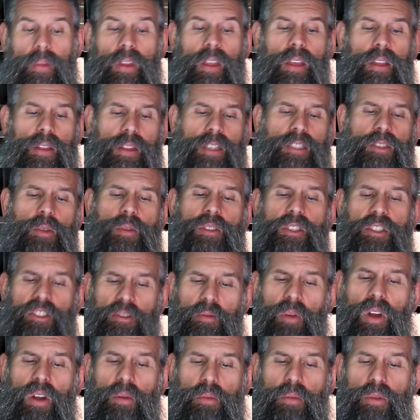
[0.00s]
This was a
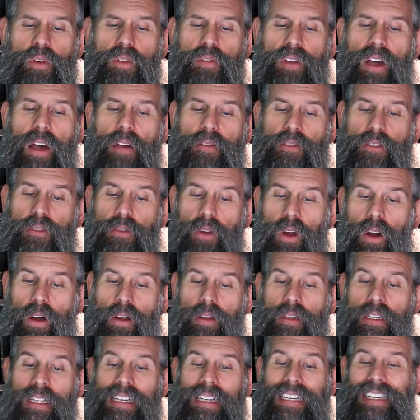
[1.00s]
smart move after
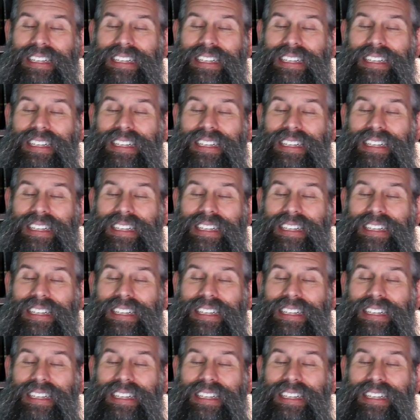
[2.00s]
all,